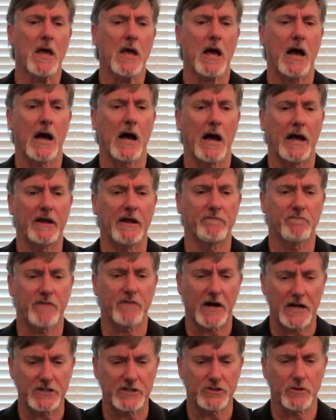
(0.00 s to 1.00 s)
I
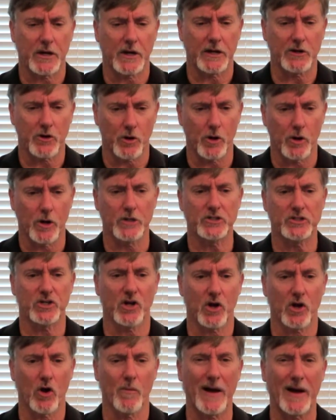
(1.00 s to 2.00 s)
invite you, I encourage you to
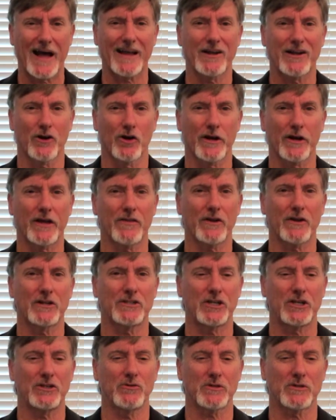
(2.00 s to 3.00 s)
go back and look at the
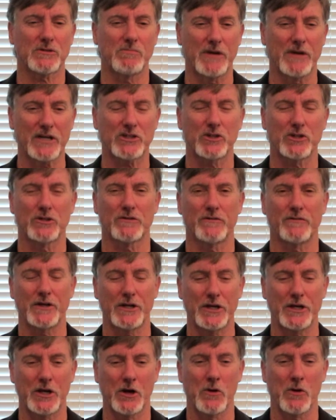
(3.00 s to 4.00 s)
continuous mixtures
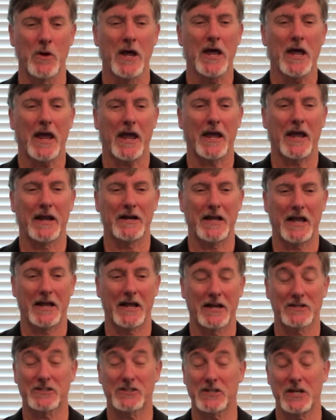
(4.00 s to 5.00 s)
video and,
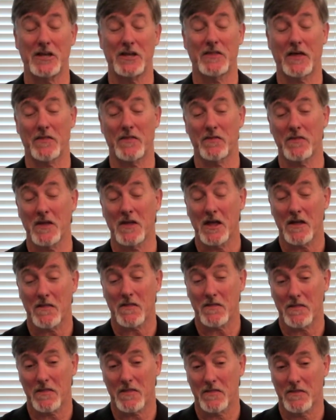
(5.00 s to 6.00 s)
and see that
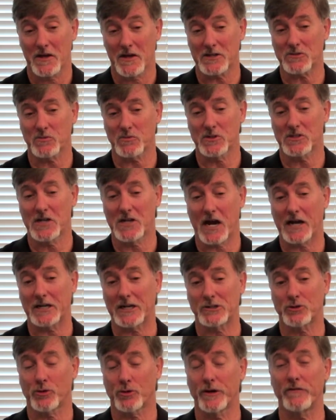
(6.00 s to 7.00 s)
this was not a
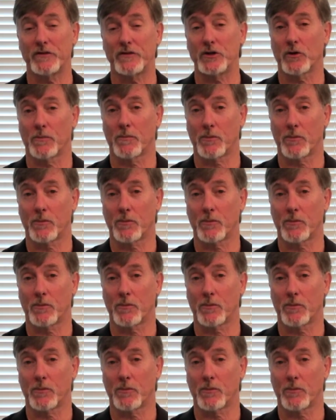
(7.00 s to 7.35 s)
trivial